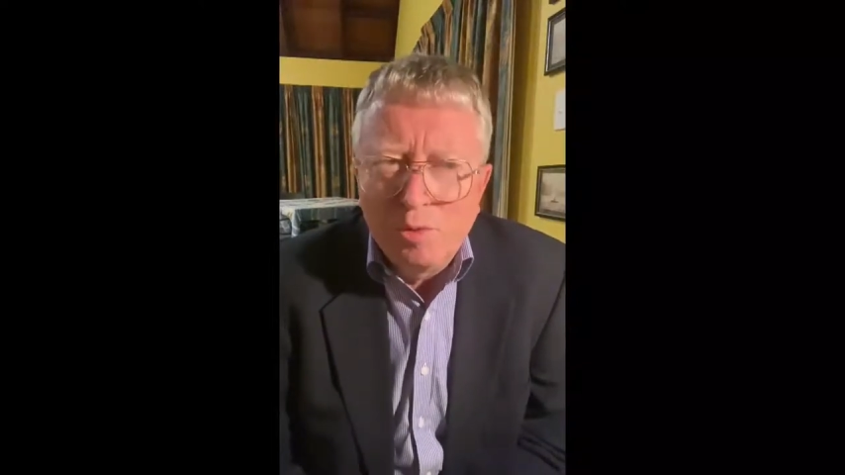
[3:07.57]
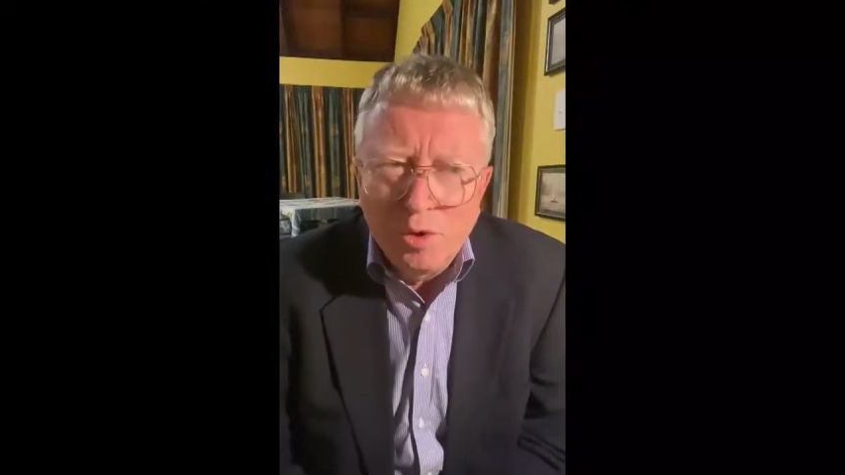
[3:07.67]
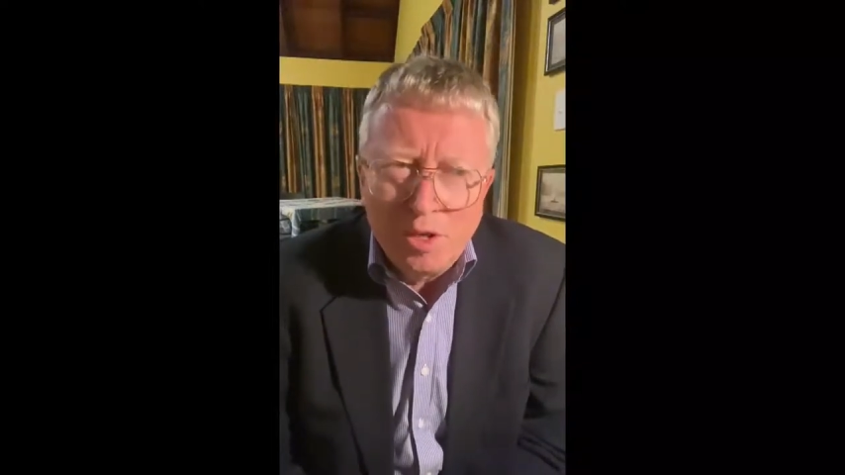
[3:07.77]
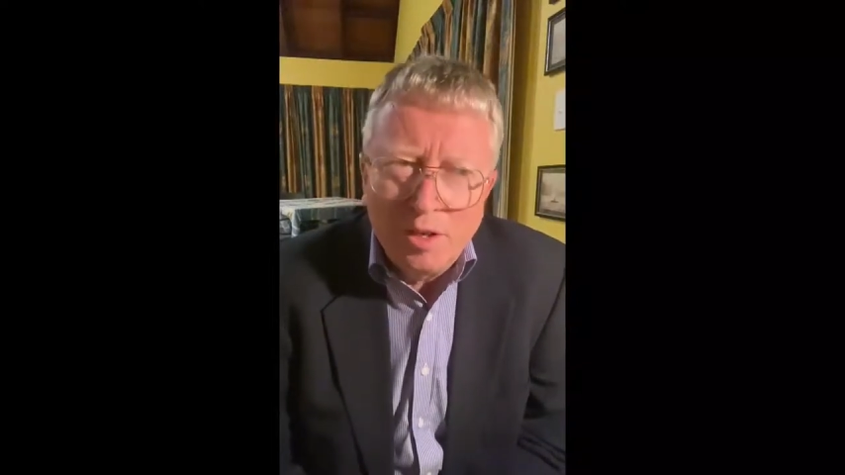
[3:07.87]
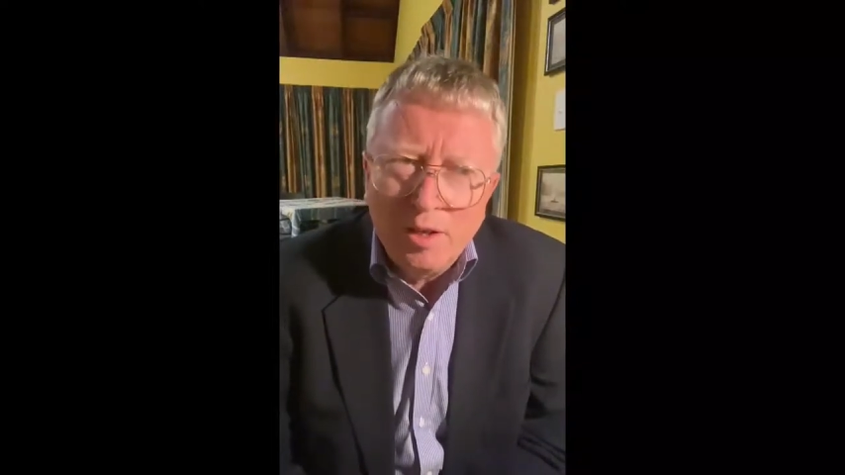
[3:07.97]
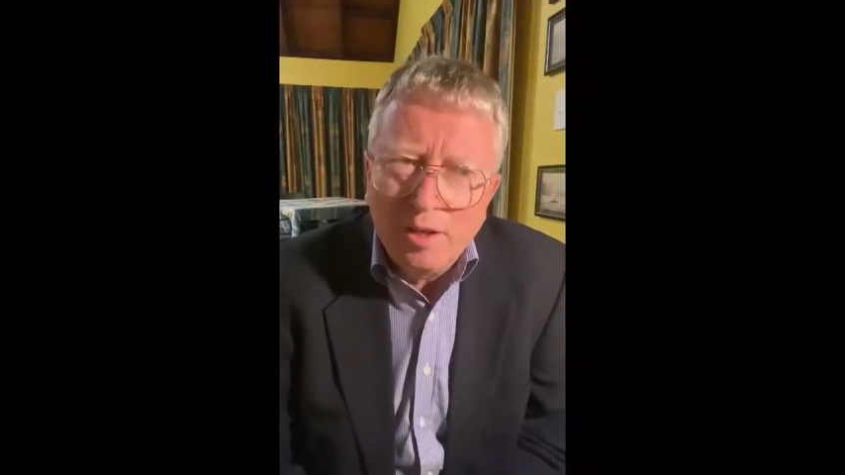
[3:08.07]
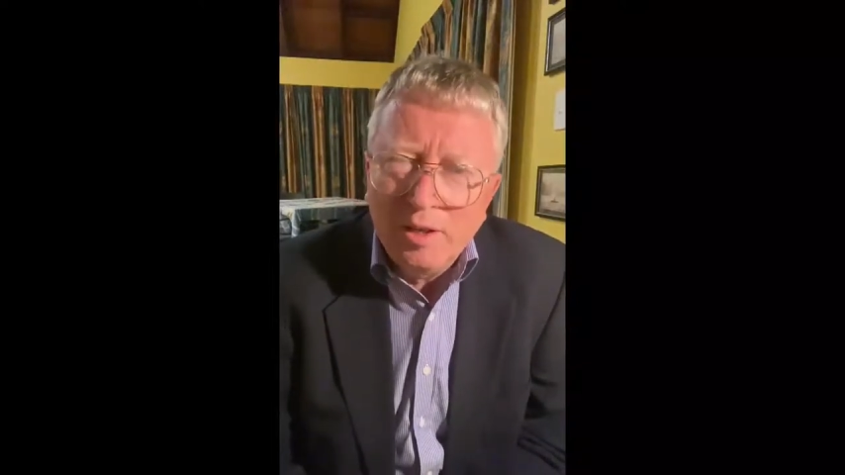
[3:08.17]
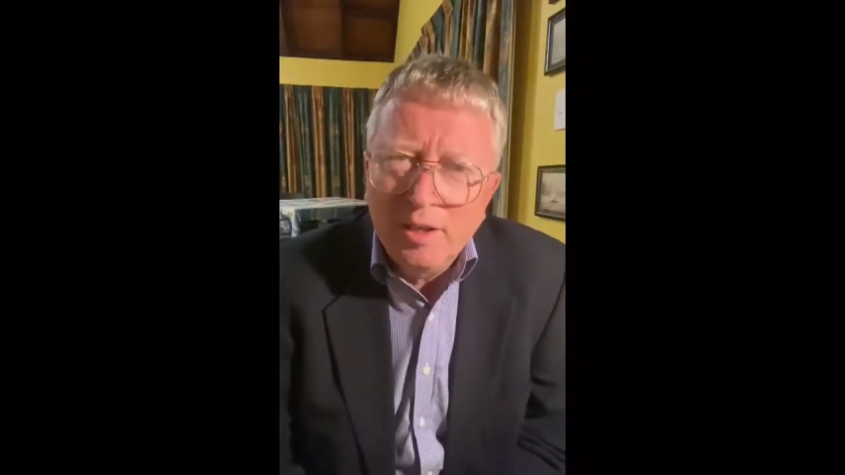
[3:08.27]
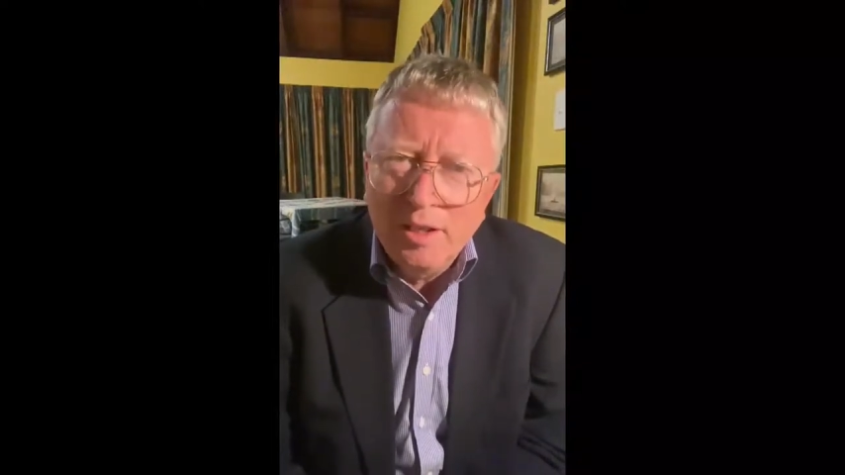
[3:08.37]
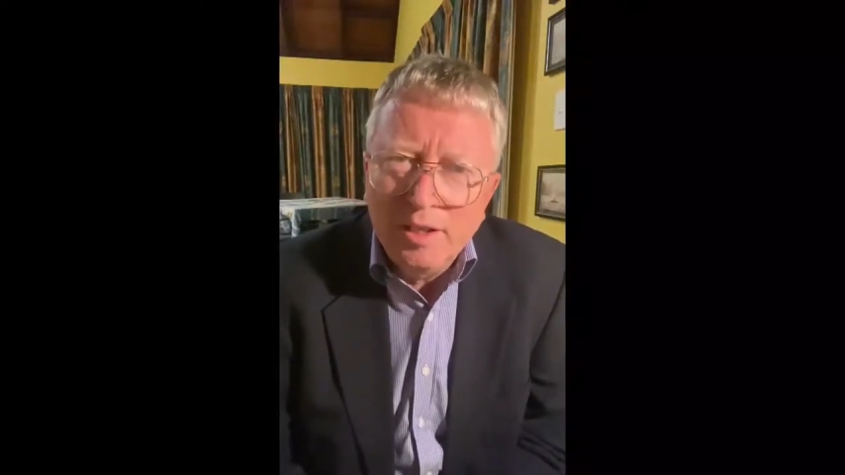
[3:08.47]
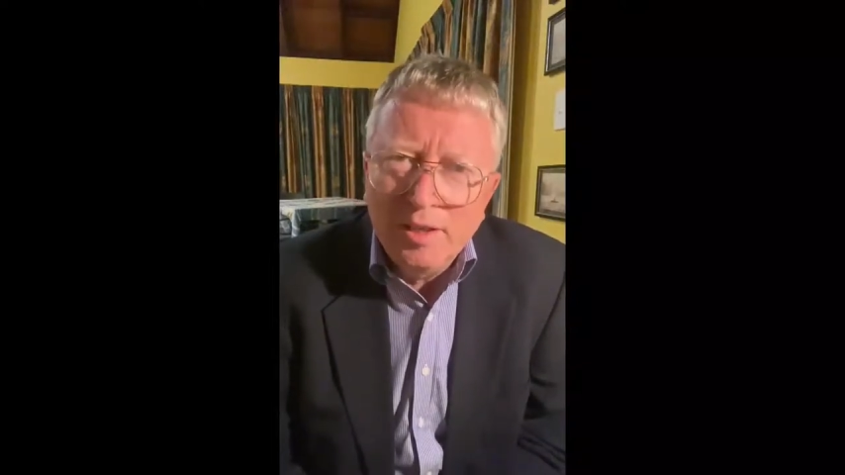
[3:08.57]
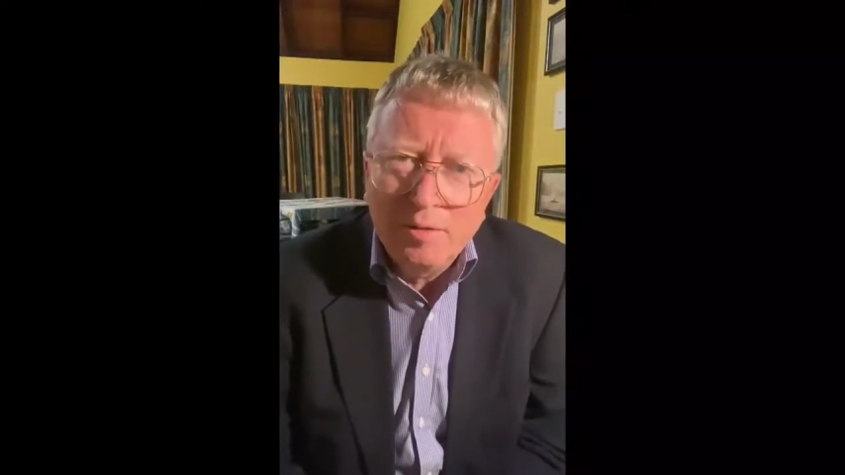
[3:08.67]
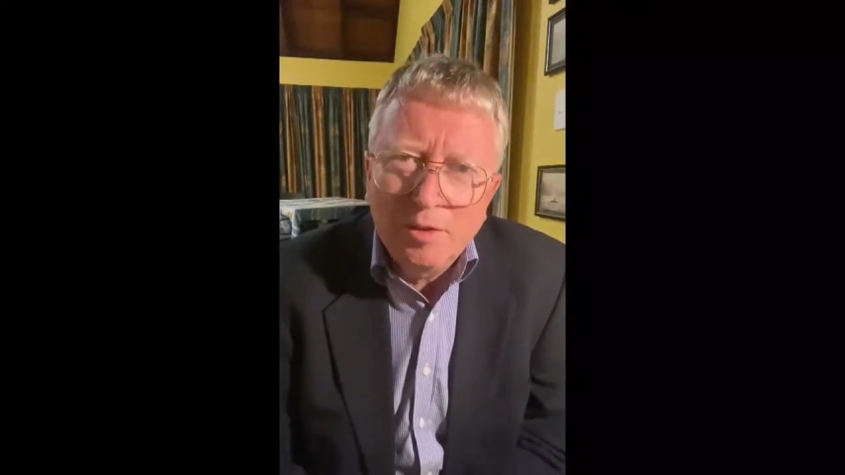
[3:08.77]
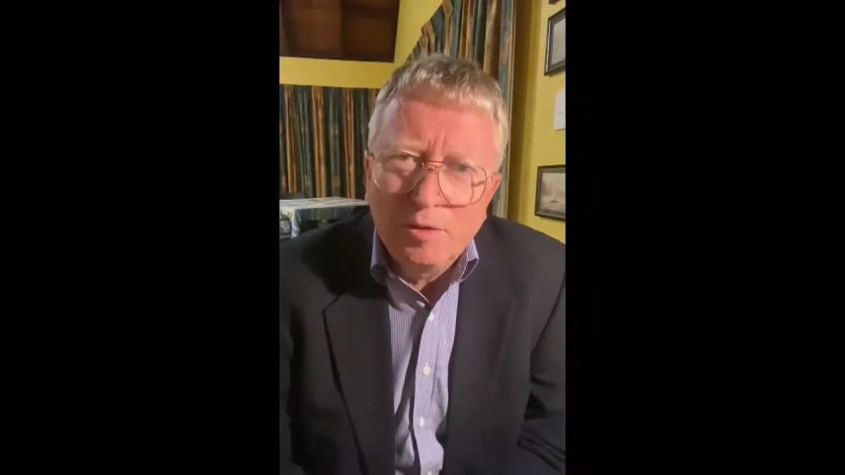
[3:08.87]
working